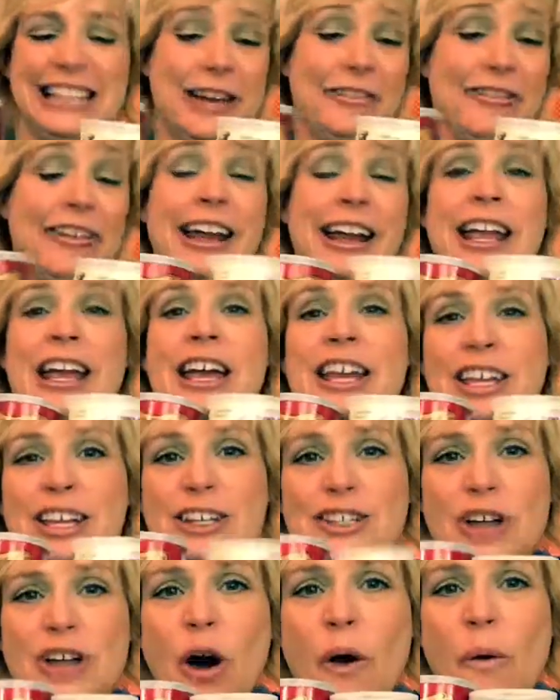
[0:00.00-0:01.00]
right? You
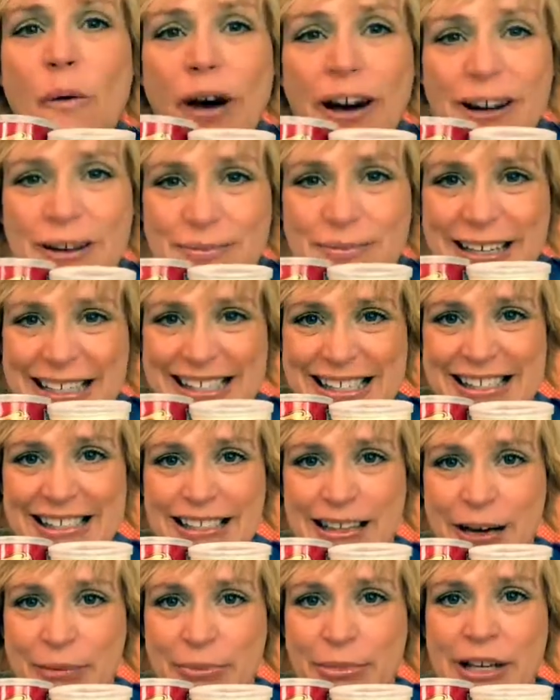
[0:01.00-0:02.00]
don't want to mix it
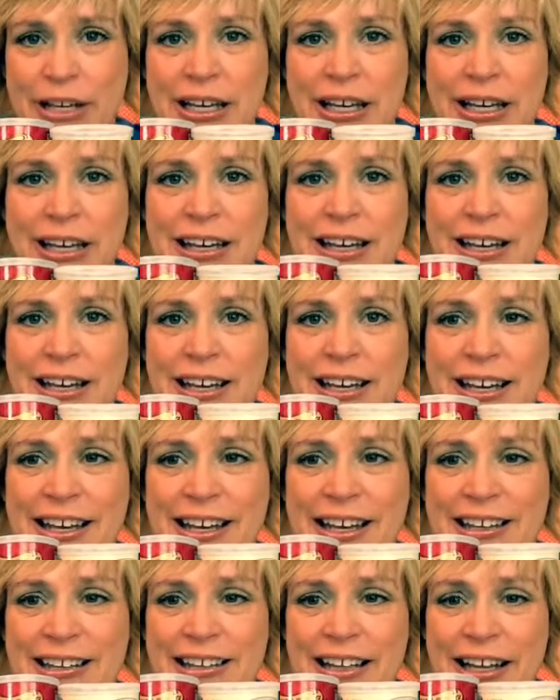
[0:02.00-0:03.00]
up
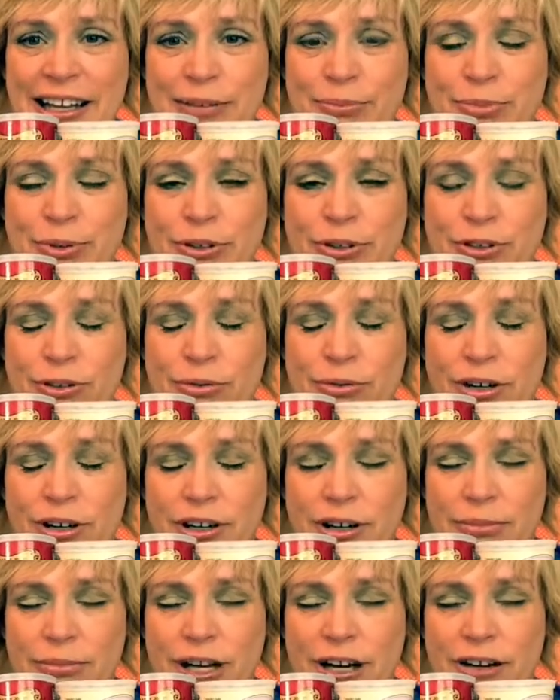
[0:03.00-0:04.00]
and like put the
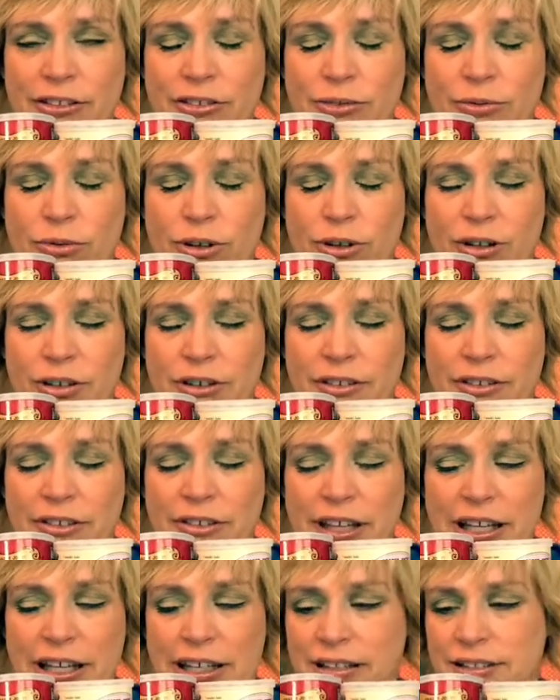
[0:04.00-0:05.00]
wrong amount, the wrong
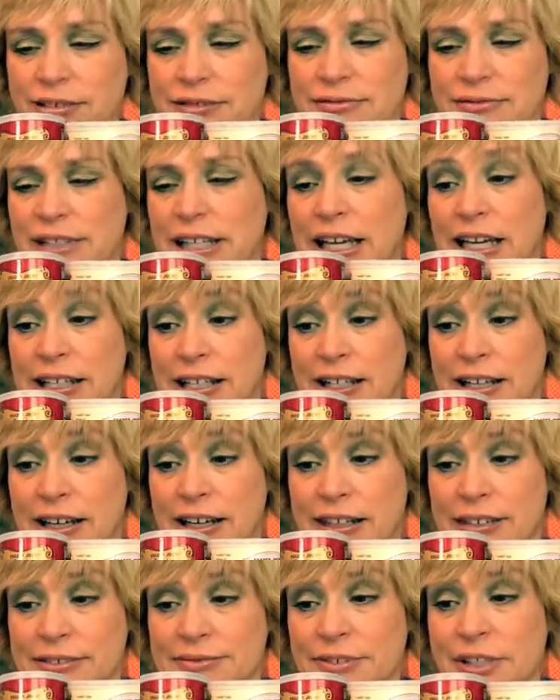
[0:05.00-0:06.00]
thing, and yada
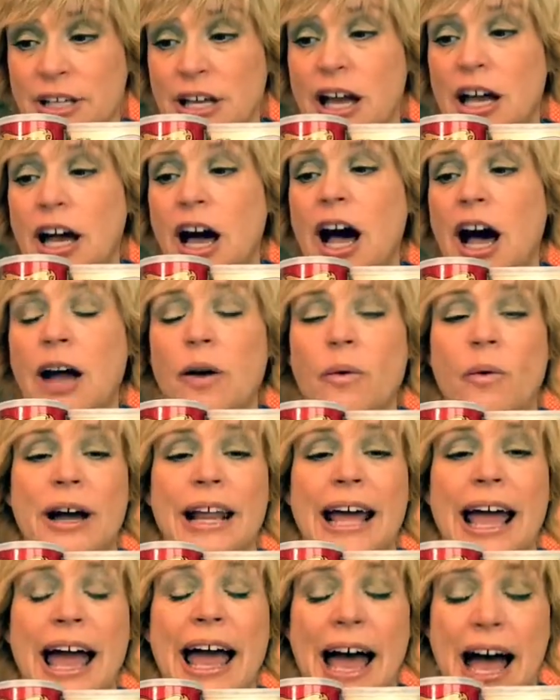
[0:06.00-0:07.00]
yada. I
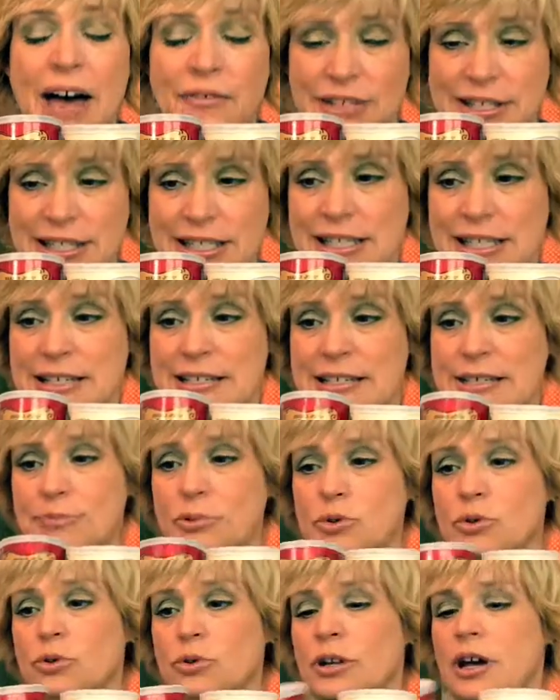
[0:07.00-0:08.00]
want a half a
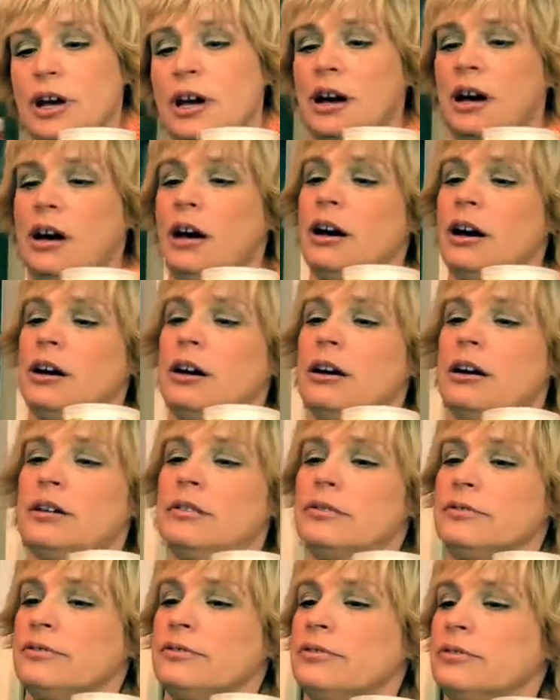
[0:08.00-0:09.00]
teaspoon
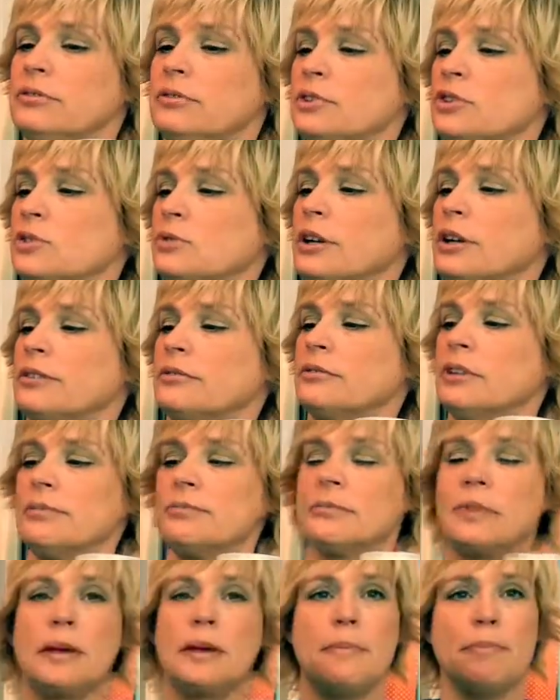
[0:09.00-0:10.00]
of, which one?
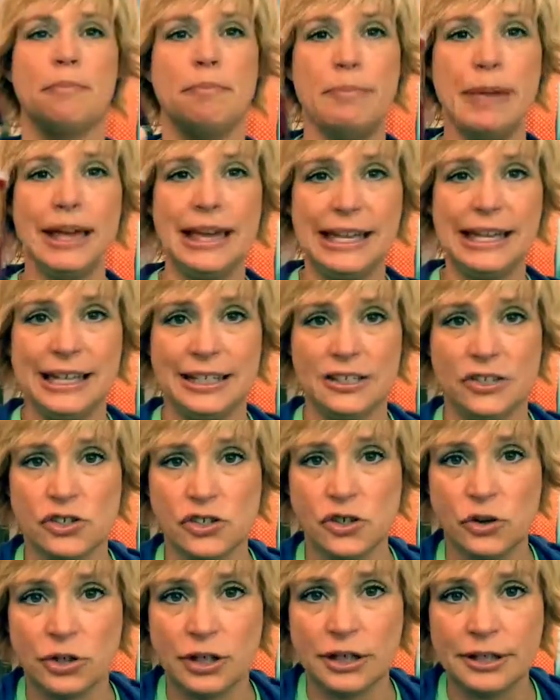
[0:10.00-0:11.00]
Baking
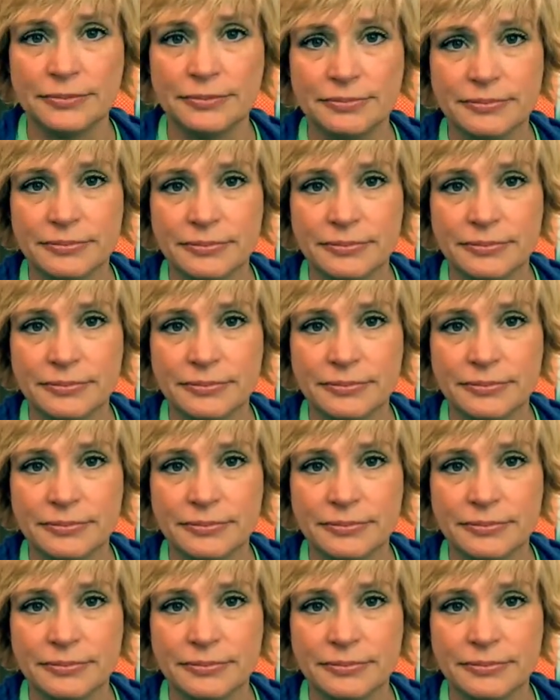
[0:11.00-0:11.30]
soda.